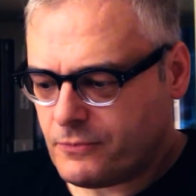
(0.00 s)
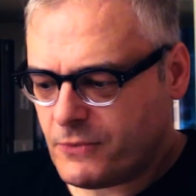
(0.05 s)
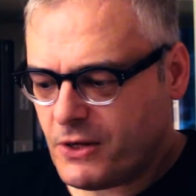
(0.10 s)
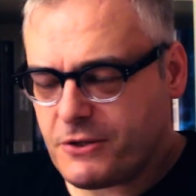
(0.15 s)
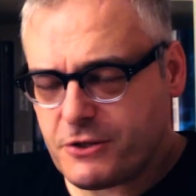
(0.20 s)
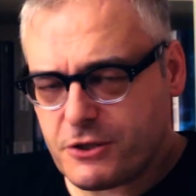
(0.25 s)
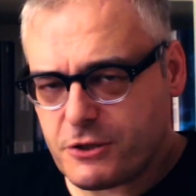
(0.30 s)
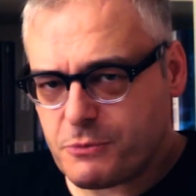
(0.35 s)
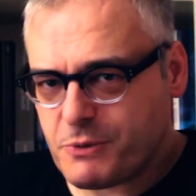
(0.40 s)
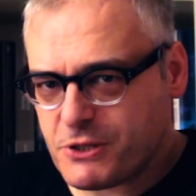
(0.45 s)

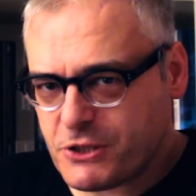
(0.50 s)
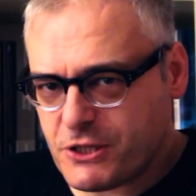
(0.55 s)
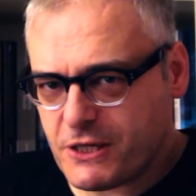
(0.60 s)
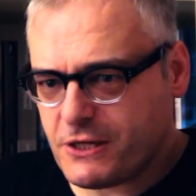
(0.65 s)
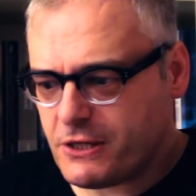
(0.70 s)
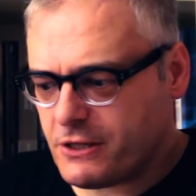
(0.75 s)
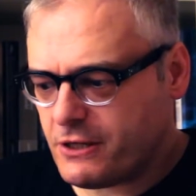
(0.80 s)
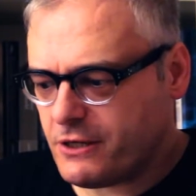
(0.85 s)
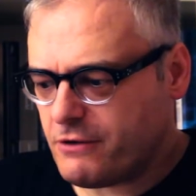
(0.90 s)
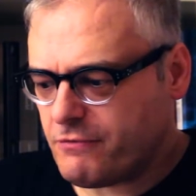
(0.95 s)
And this is
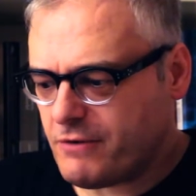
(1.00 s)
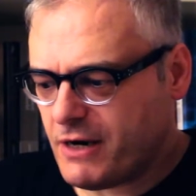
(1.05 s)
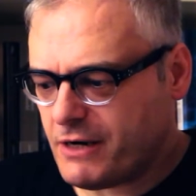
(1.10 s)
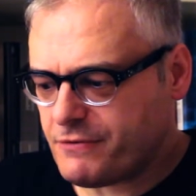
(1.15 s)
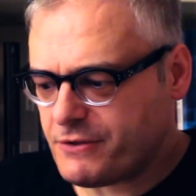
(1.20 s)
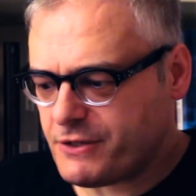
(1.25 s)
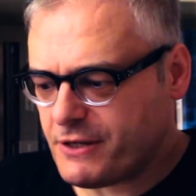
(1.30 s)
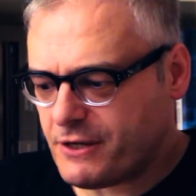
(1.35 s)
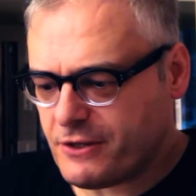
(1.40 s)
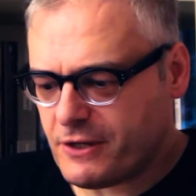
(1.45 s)
particularly
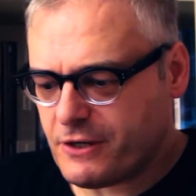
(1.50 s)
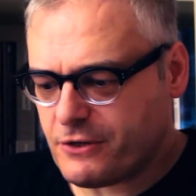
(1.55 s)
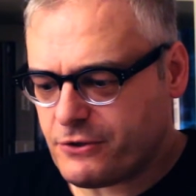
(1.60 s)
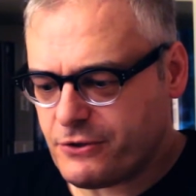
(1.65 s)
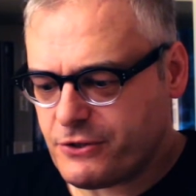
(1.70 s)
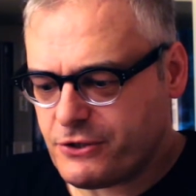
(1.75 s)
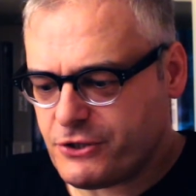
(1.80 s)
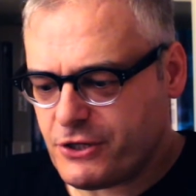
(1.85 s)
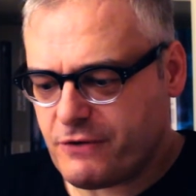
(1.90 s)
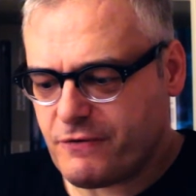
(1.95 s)
relevant, I think,
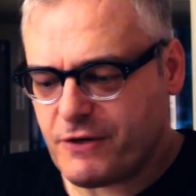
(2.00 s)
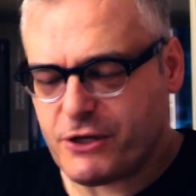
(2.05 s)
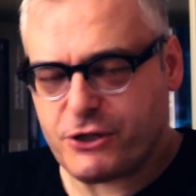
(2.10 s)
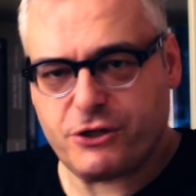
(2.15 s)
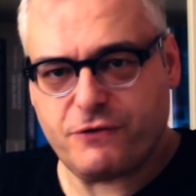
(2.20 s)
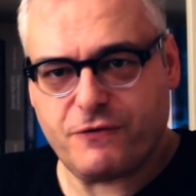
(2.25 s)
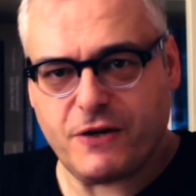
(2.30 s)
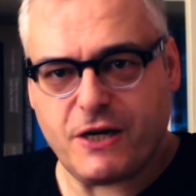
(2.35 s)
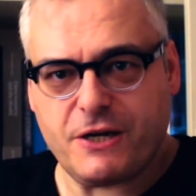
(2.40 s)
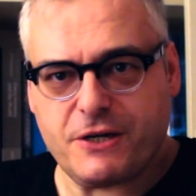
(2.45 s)
to the
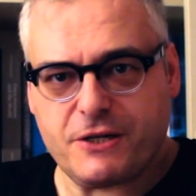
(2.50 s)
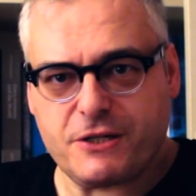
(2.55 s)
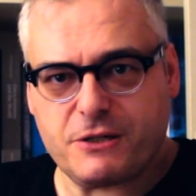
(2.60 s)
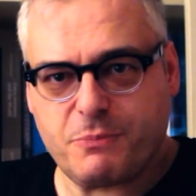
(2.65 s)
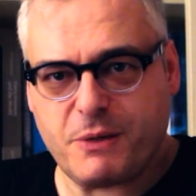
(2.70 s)
generation of inner